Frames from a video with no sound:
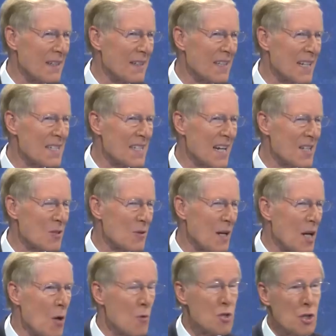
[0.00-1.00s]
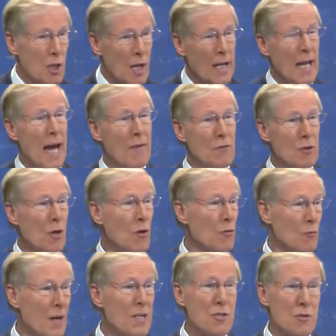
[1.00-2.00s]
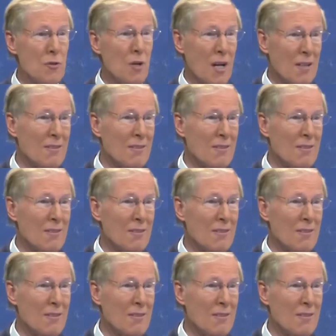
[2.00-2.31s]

That sounds great. Would you like to have your own restaurant?